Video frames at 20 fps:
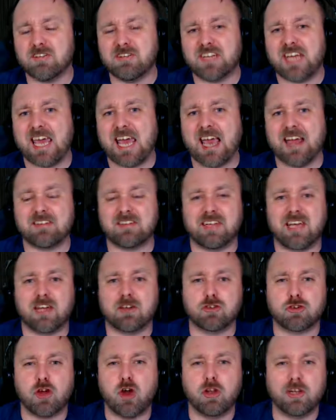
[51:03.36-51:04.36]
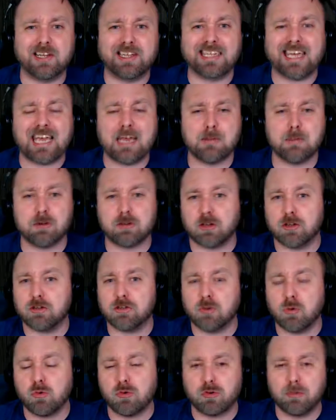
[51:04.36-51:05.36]
the hashtag Scholarly Gamers on
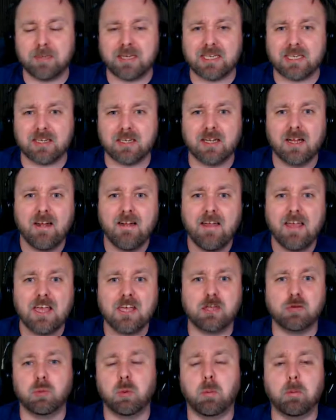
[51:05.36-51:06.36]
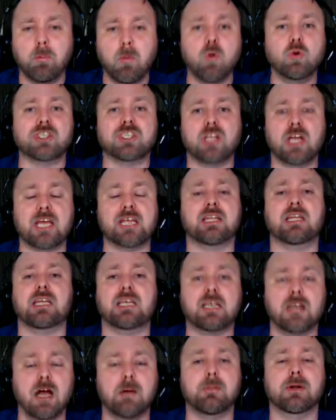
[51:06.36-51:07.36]
social media, you will most likely
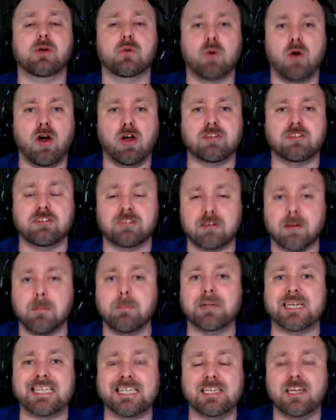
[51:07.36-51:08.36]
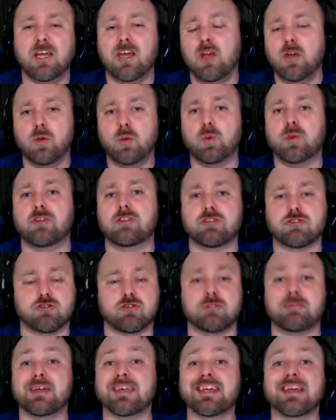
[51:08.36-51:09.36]
come across somebody who is
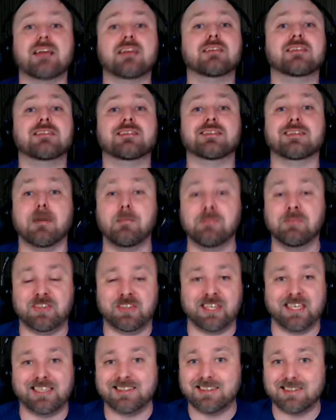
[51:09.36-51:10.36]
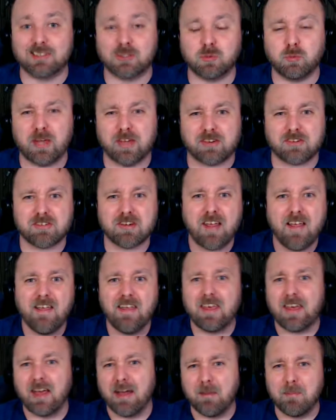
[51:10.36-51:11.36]
streaming something to Twitch.
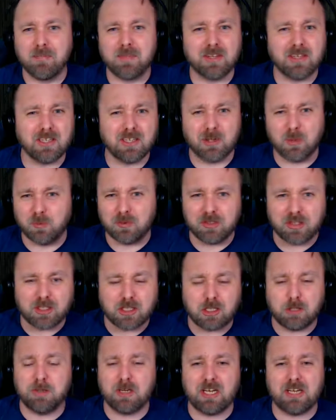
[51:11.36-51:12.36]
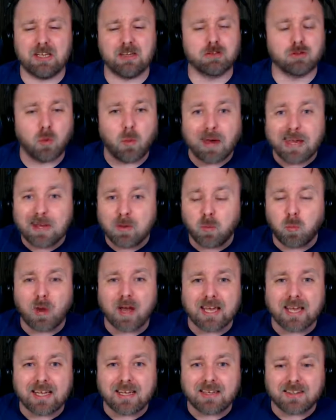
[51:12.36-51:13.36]
You know, the community is quite
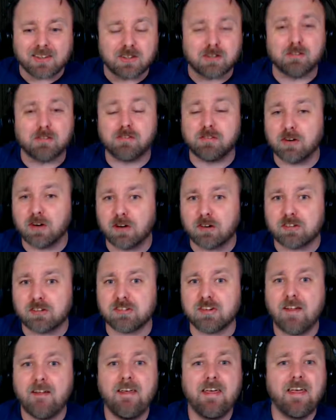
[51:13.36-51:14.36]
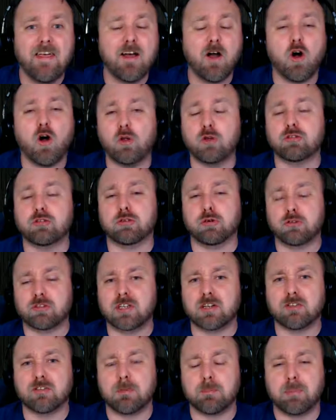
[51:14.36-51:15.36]
wide and diverse, all sorts
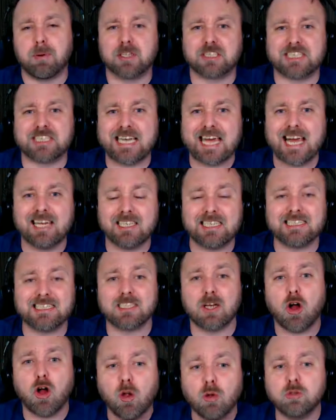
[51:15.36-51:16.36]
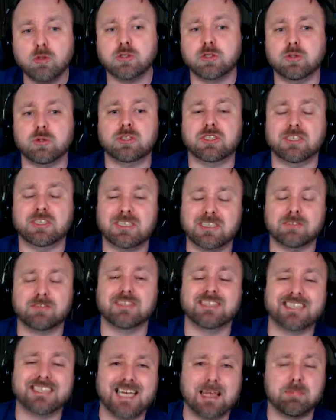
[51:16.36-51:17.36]
of different personalities and all sorts of
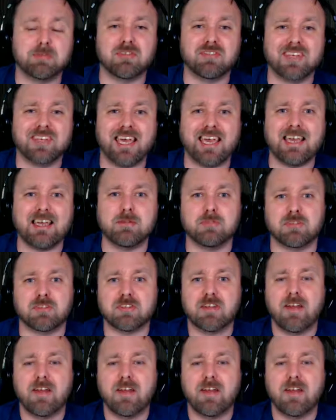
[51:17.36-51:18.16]
different types of games.